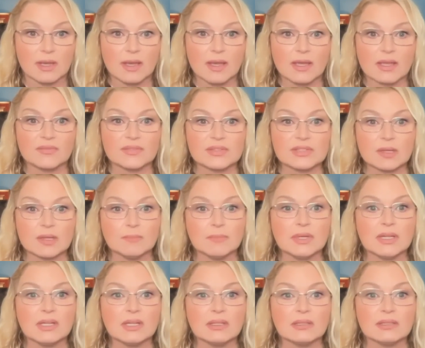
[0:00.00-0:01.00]
If
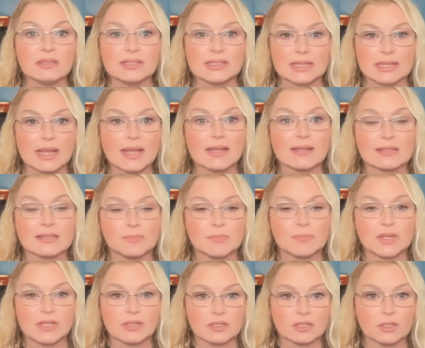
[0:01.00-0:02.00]
somebody's DNA is
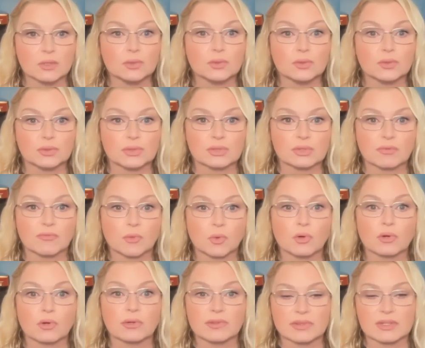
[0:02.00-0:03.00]
being used
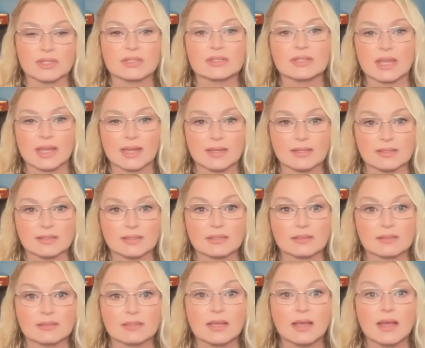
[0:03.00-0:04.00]
for these
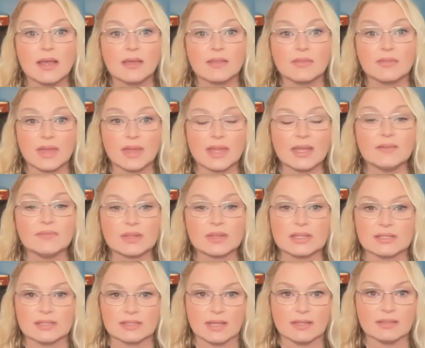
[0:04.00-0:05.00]
cases, they have
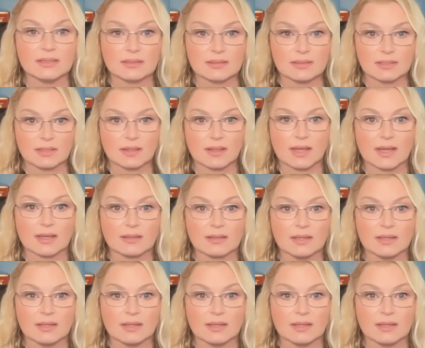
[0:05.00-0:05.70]
consented to that.